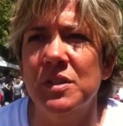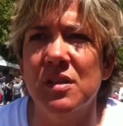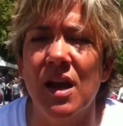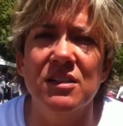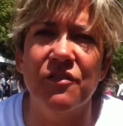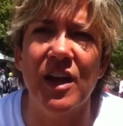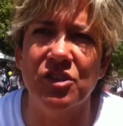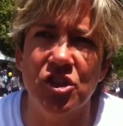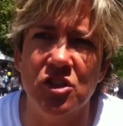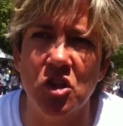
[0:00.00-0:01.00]
besides the
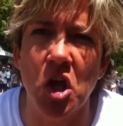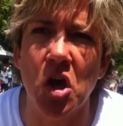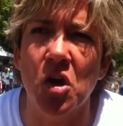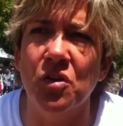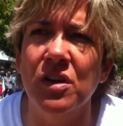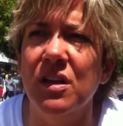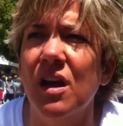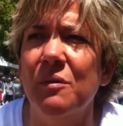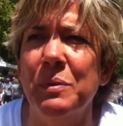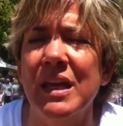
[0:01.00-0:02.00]
fact she's alone,
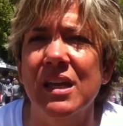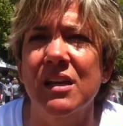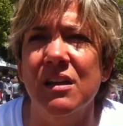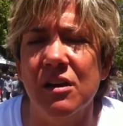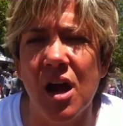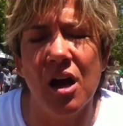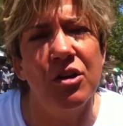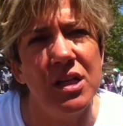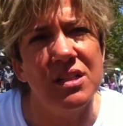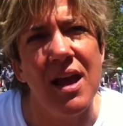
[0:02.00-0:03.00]
uh, being in a
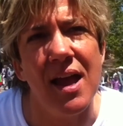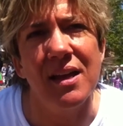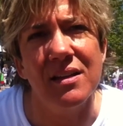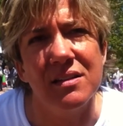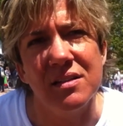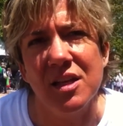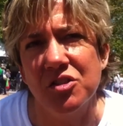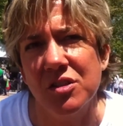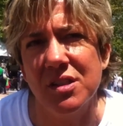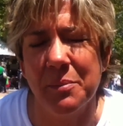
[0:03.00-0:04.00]
concrete tank is
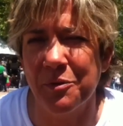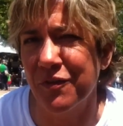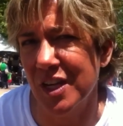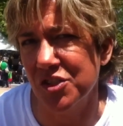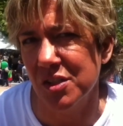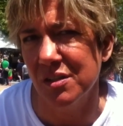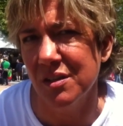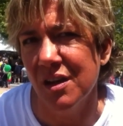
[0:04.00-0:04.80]
sensory deprivation